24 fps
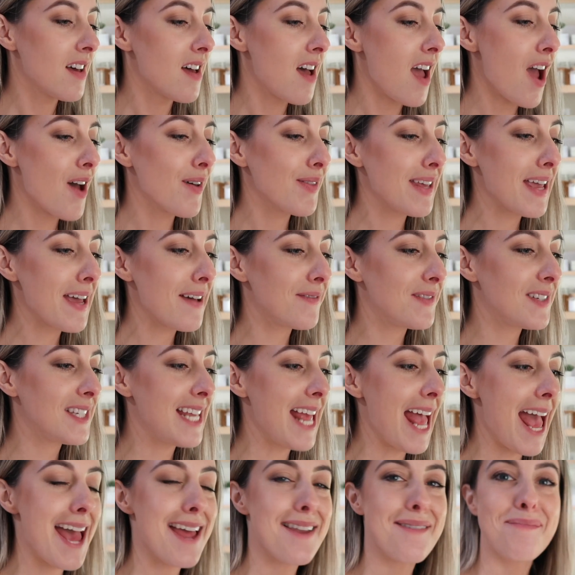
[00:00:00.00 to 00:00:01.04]
I only have
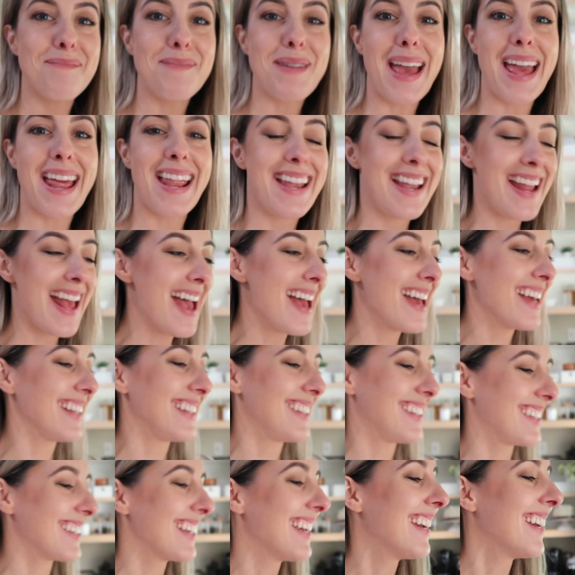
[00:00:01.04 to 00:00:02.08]
10
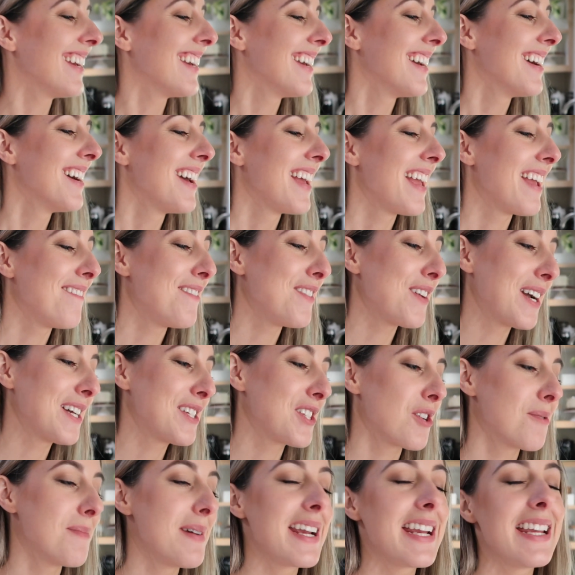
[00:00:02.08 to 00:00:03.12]
minutes. If you guys
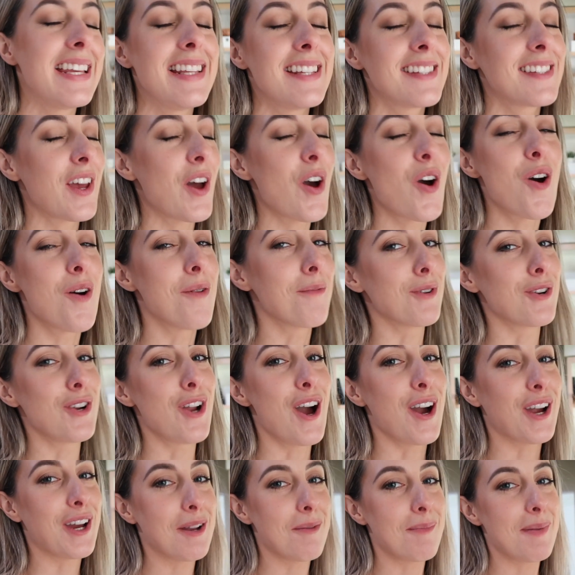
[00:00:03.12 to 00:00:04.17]
are making these at home, you're
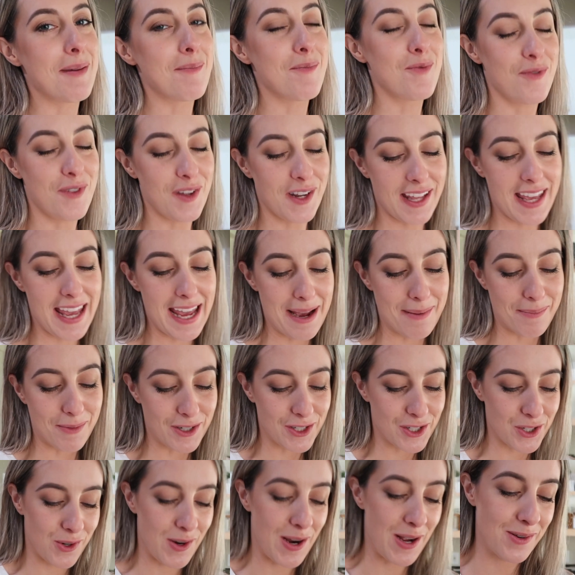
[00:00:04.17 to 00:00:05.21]
not gonna be moving
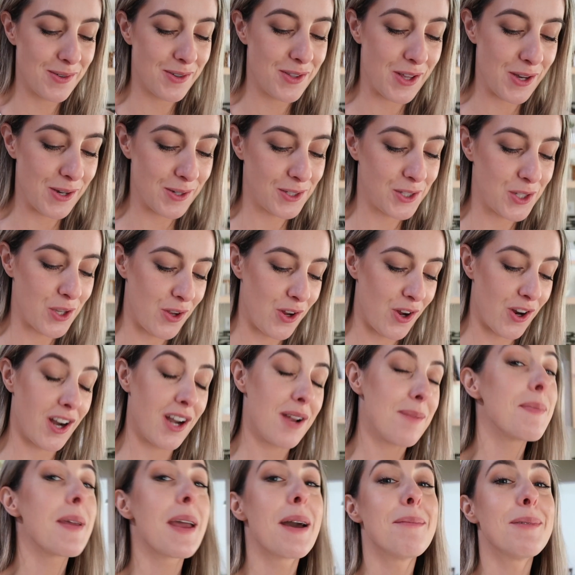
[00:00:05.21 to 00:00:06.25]
cameras around though, so you're gonna
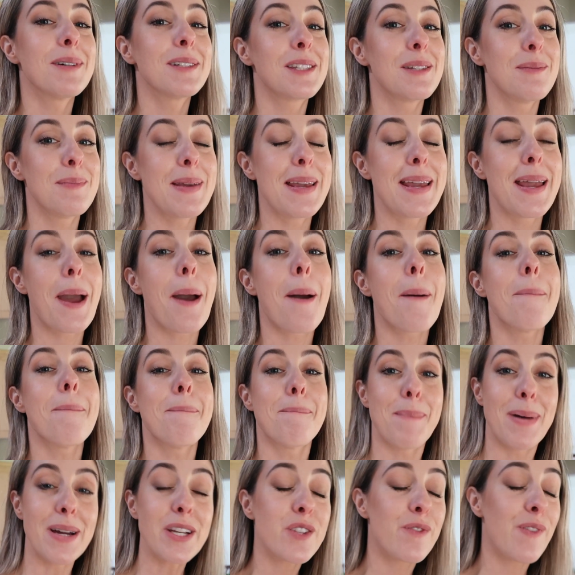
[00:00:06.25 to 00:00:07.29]
be able to be
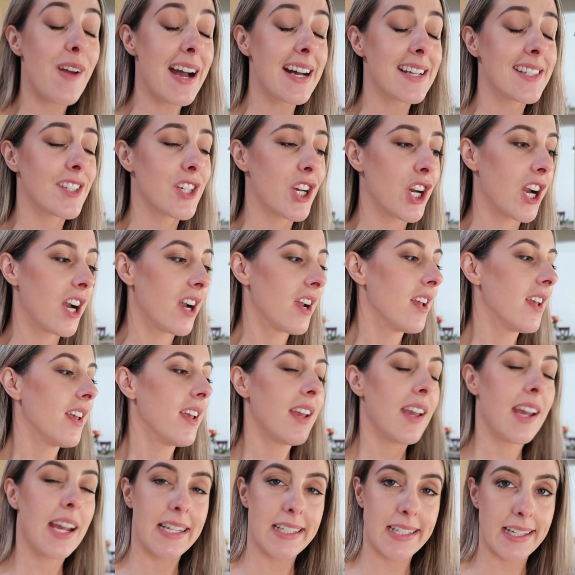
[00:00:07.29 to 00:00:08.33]
much faster.
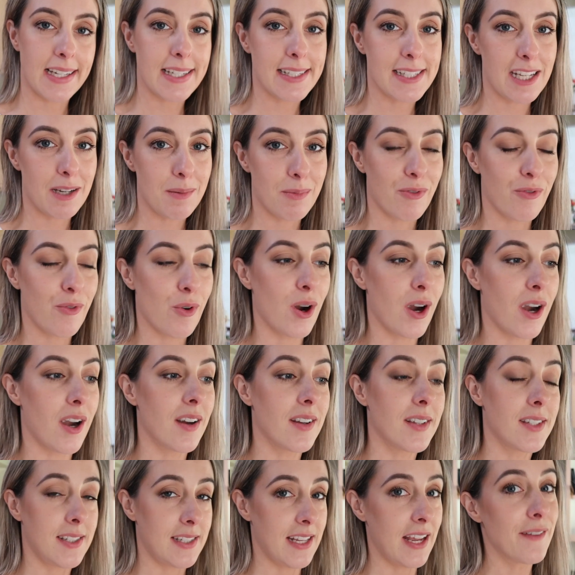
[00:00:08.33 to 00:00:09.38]
And like I said before,
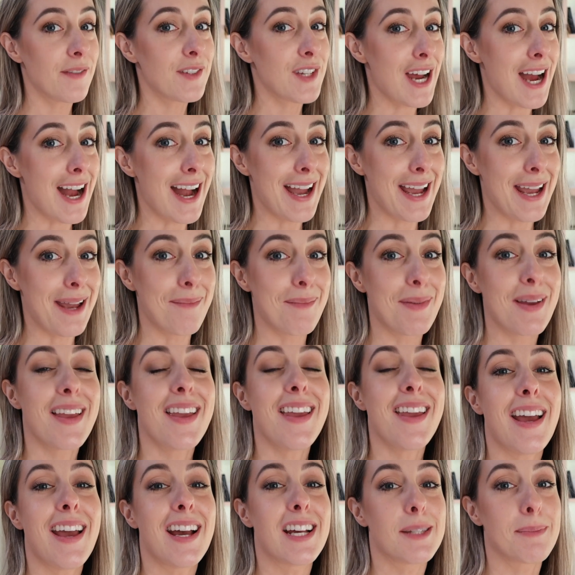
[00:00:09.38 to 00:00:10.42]
save time,
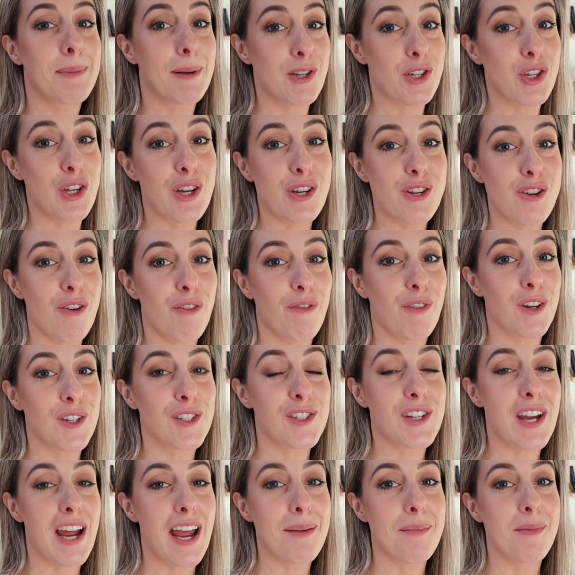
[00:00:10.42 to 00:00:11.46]
especially on your first
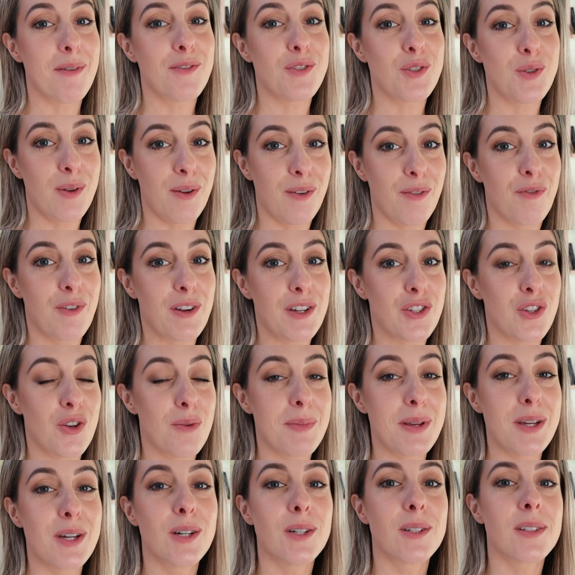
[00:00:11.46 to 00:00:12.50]
time of doing freezer
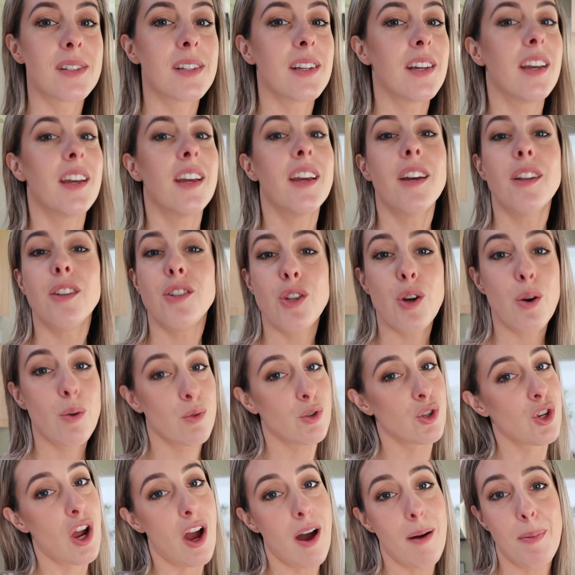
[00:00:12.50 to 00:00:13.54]
meals. Don't
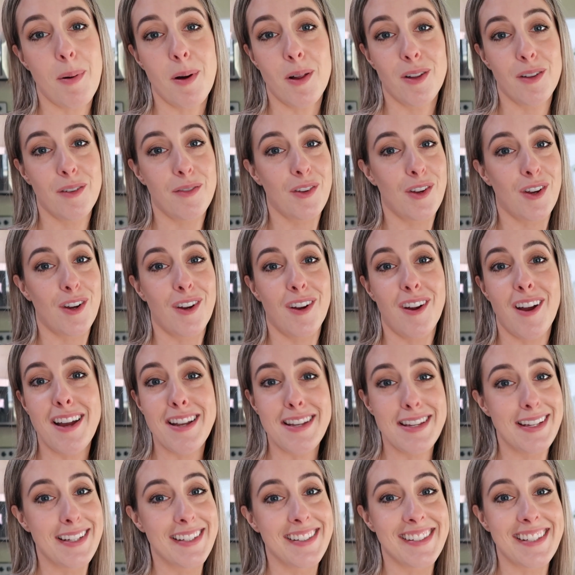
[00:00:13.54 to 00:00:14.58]
chop all of your
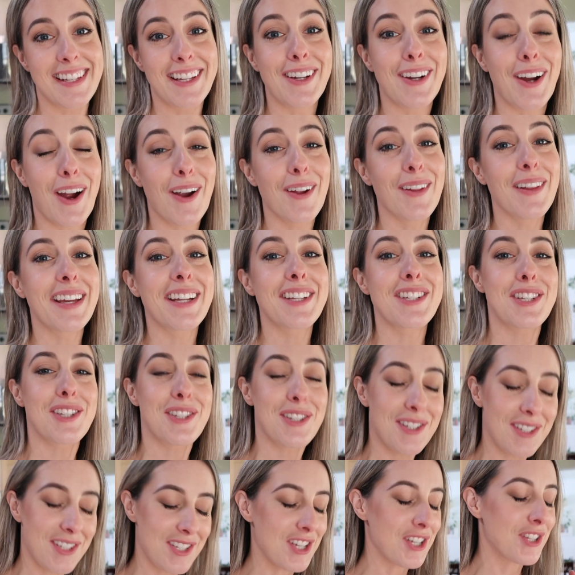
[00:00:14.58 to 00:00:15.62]
onions and garlic,
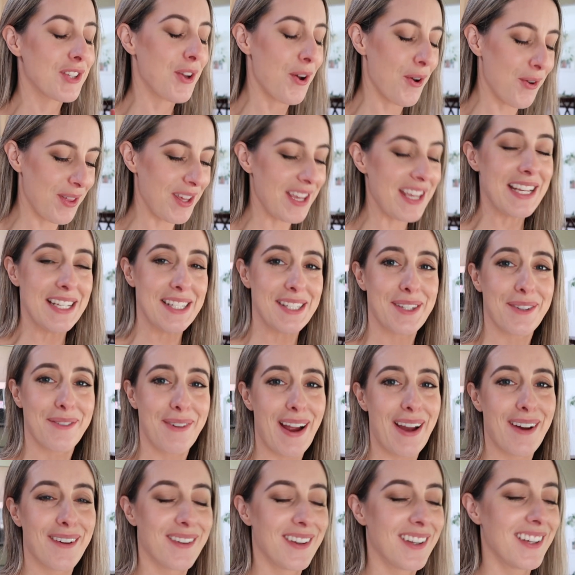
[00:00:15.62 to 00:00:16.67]
just go the easy
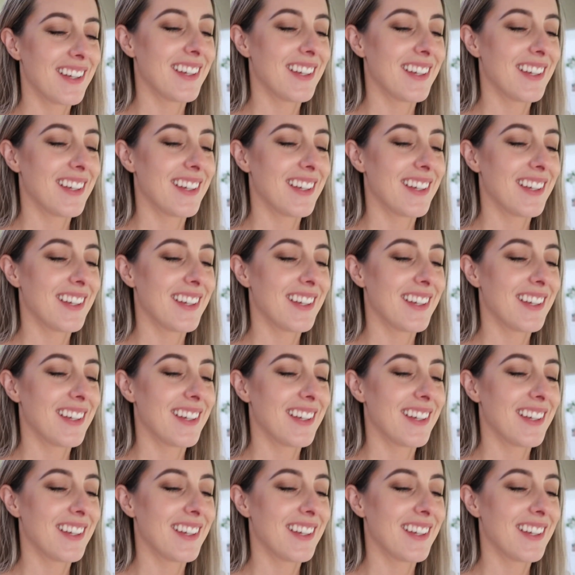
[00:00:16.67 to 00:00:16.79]
route.